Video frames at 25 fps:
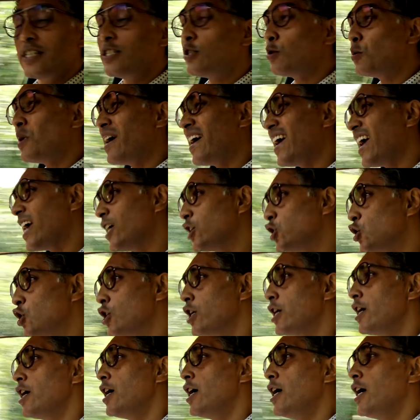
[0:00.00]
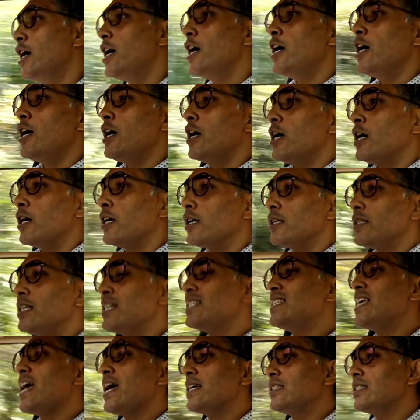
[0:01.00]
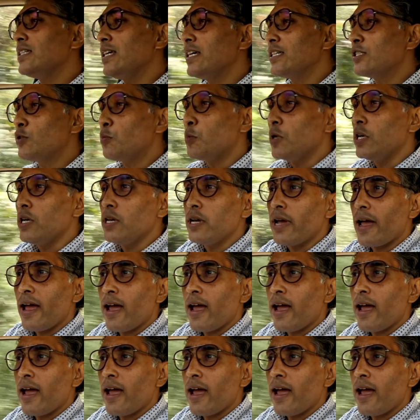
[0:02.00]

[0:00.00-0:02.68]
into a hedge. This has ESP